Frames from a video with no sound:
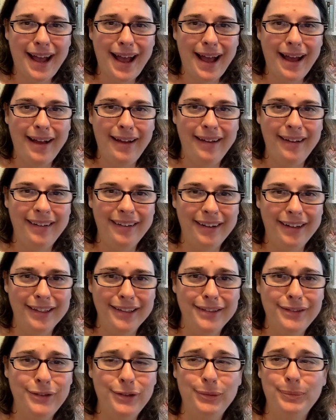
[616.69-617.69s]
a
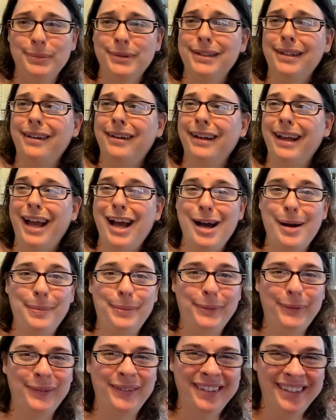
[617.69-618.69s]
Doomslug
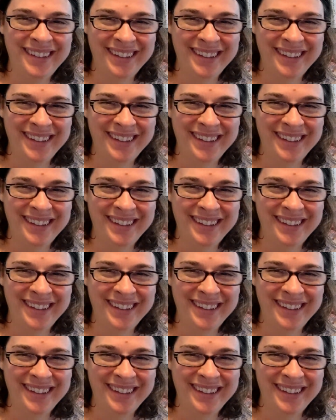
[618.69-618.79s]
Apple.